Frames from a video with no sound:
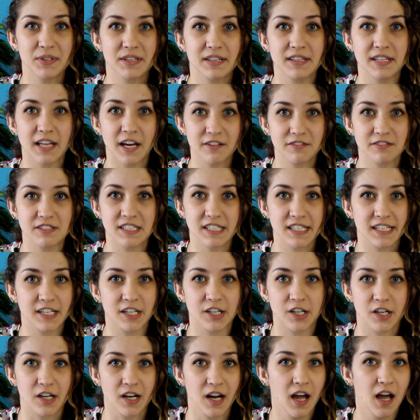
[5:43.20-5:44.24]
would love to
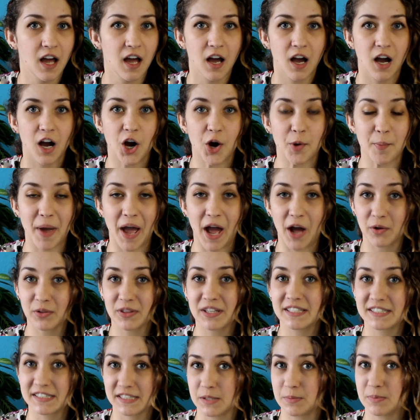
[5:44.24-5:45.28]
hear how
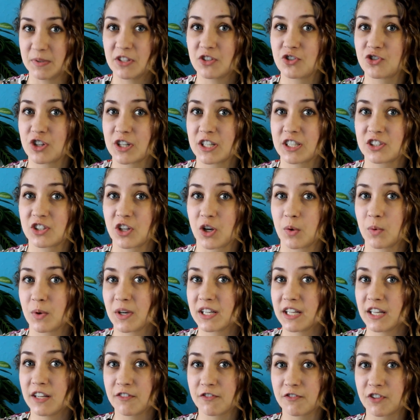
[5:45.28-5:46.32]
these tips and tricks are
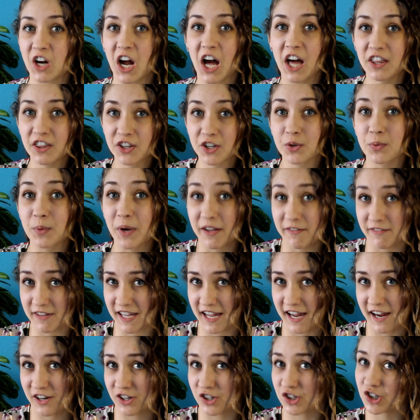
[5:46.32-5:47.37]
working for other wavy
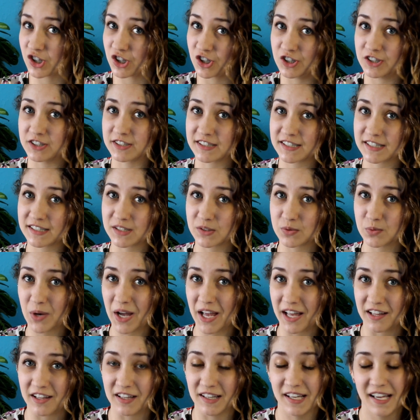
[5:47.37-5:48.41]
hair girls as
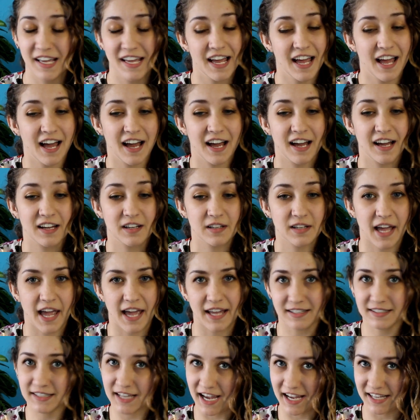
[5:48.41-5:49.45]
well.
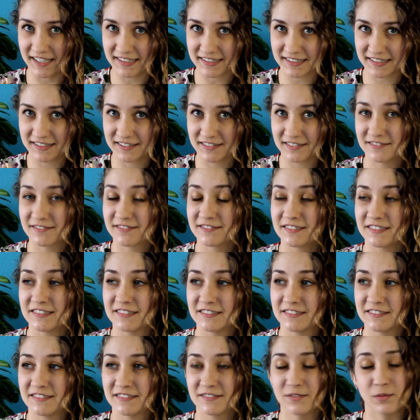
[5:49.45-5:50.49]
And guys.
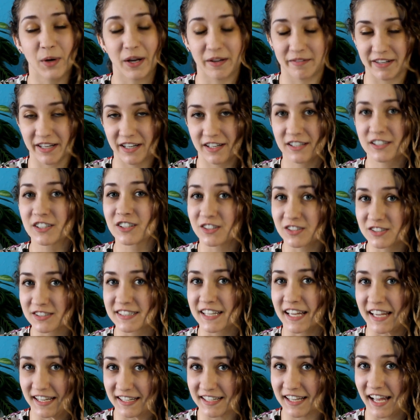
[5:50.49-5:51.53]
Wavy hair girls
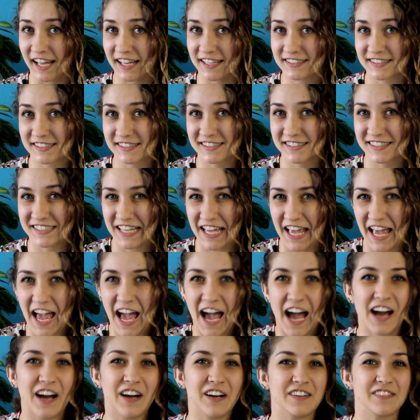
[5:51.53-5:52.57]
and guys.
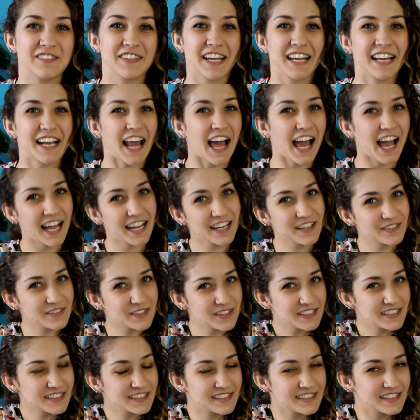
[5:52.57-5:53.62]
And I
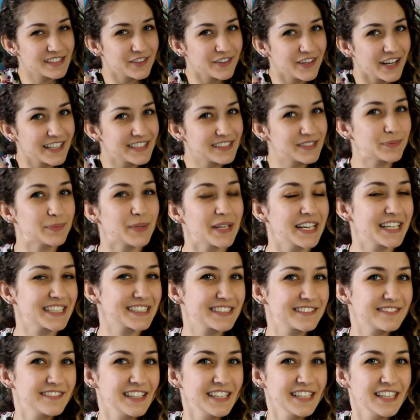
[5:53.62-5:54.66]
will see you guys in my
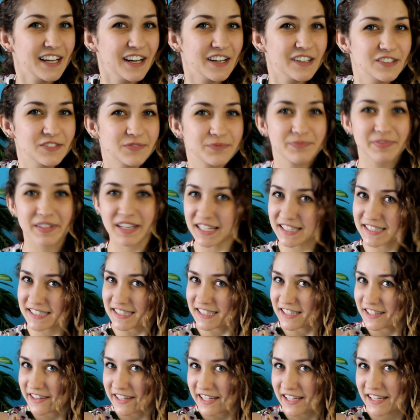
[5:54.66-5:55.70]
next video.
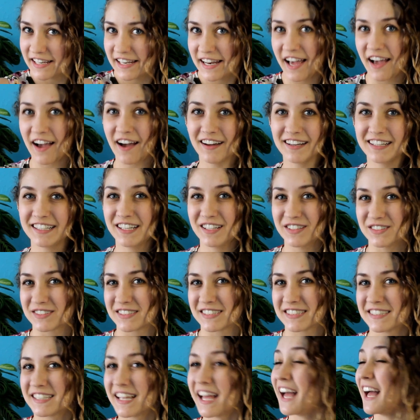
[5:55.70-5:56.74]
Until then,
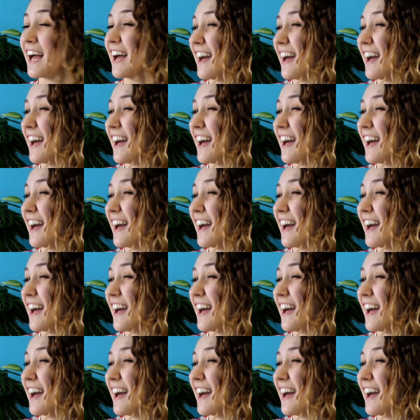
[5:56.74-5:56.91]
adios!